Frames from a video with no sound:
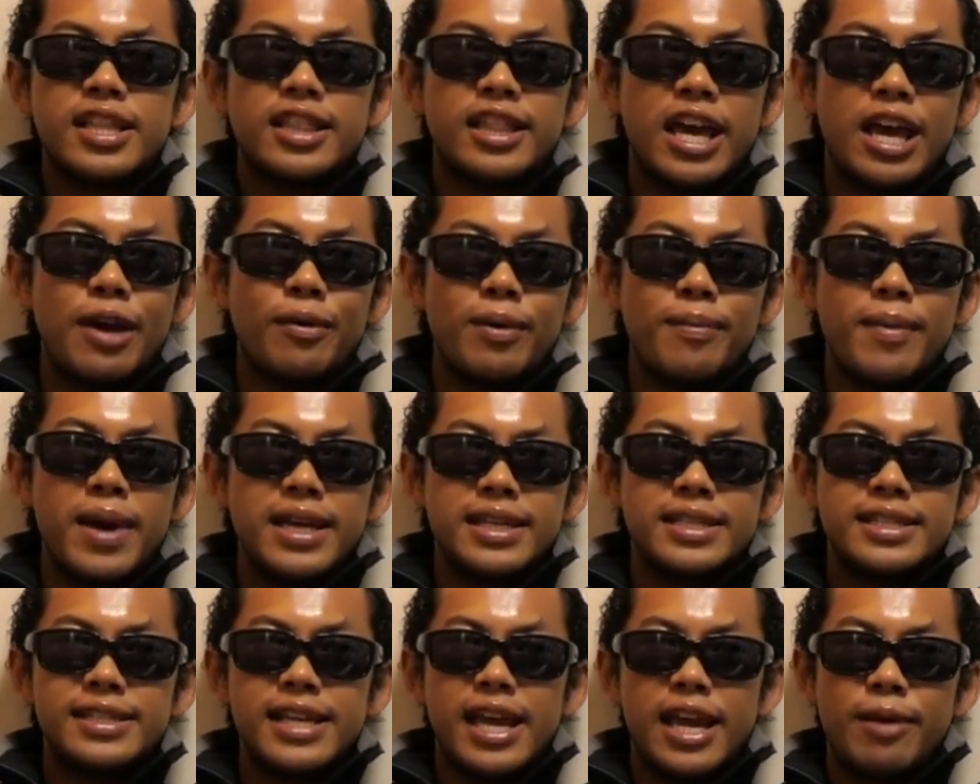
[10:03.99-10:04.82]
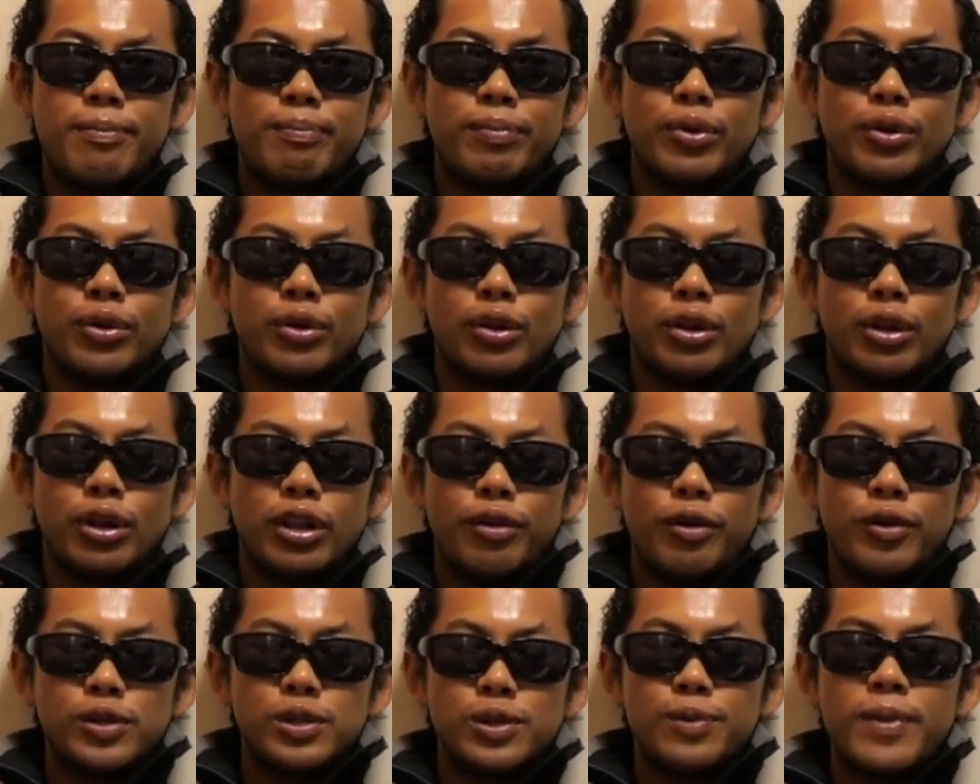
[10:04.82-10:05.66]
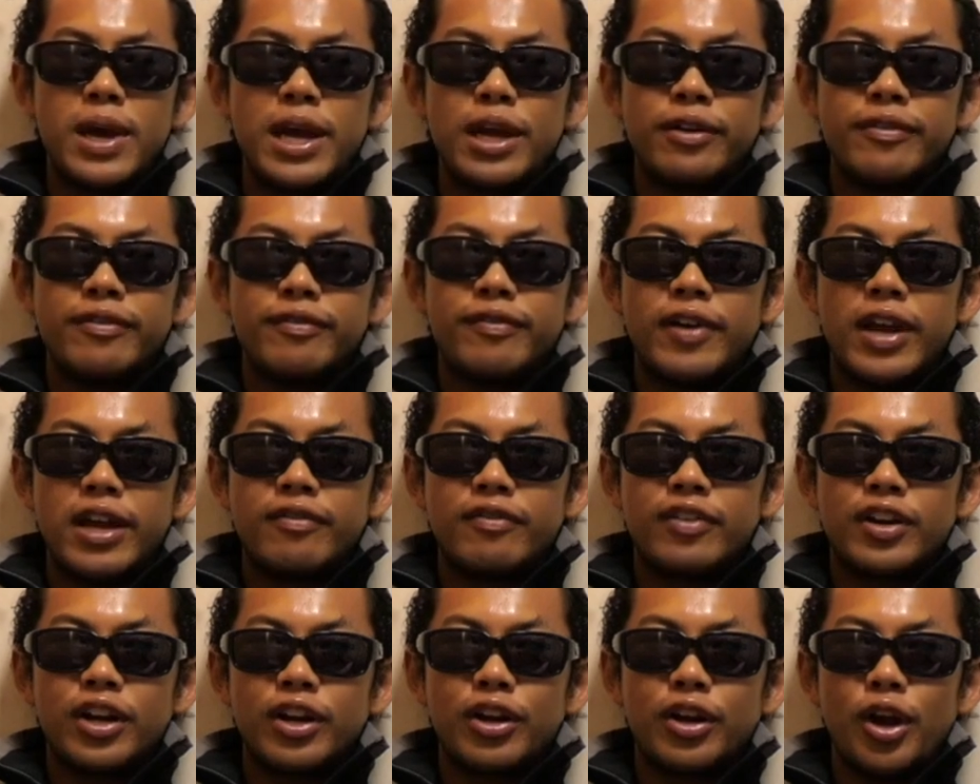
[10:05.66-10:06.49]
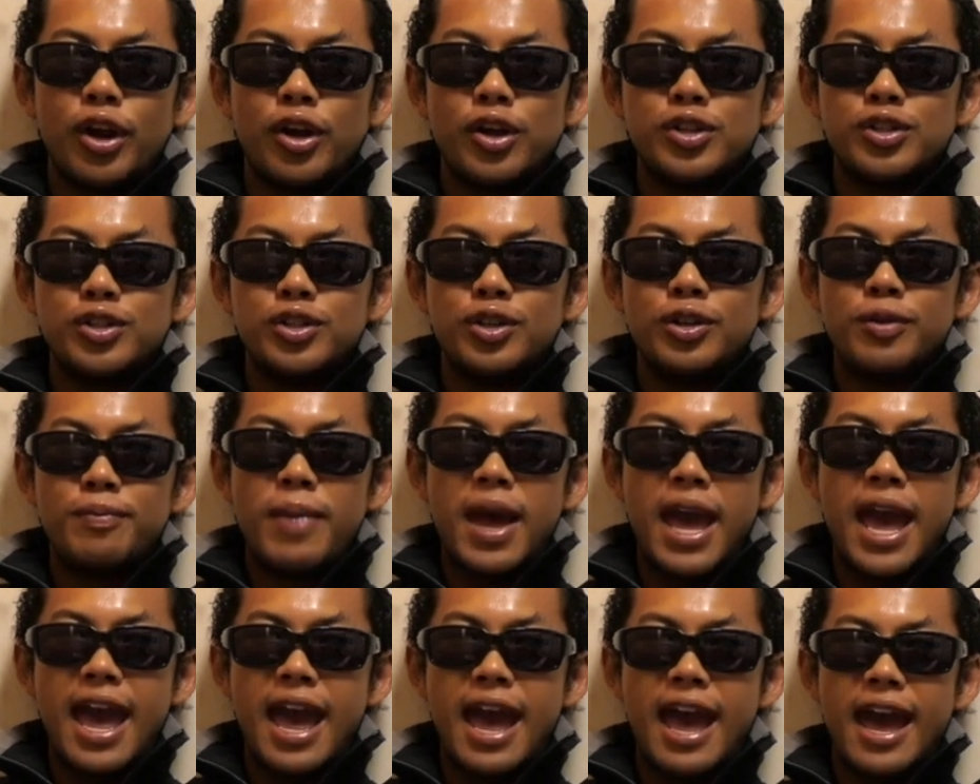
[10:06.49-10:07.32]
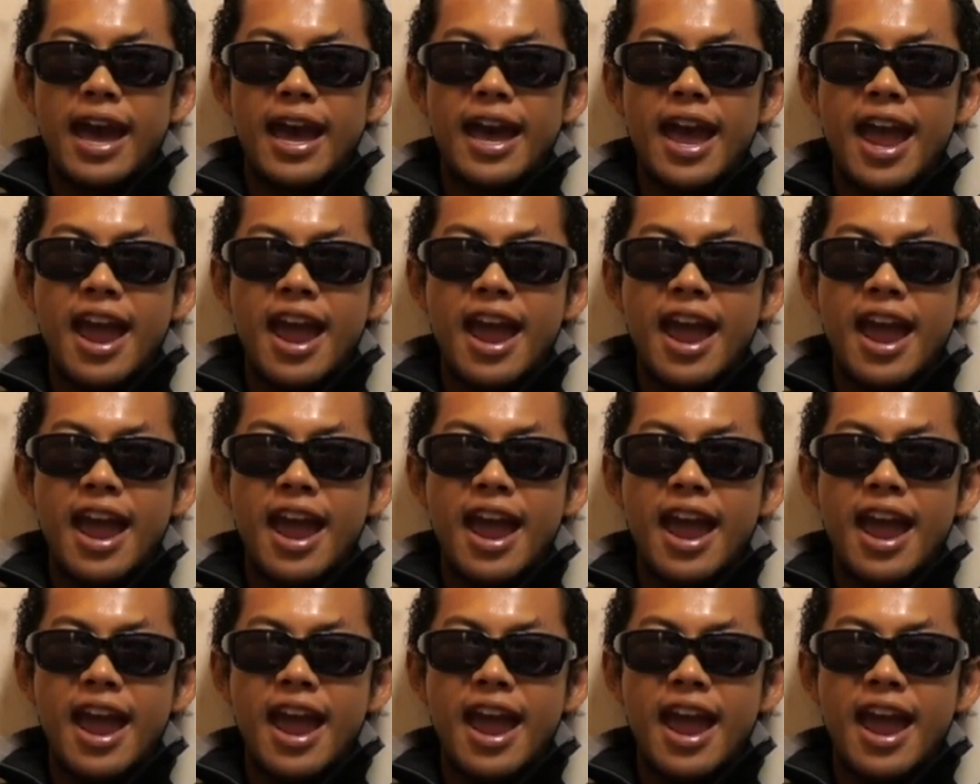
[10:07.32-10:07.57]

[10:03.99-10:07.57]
They were my staple. Those are my favorite go-to pair,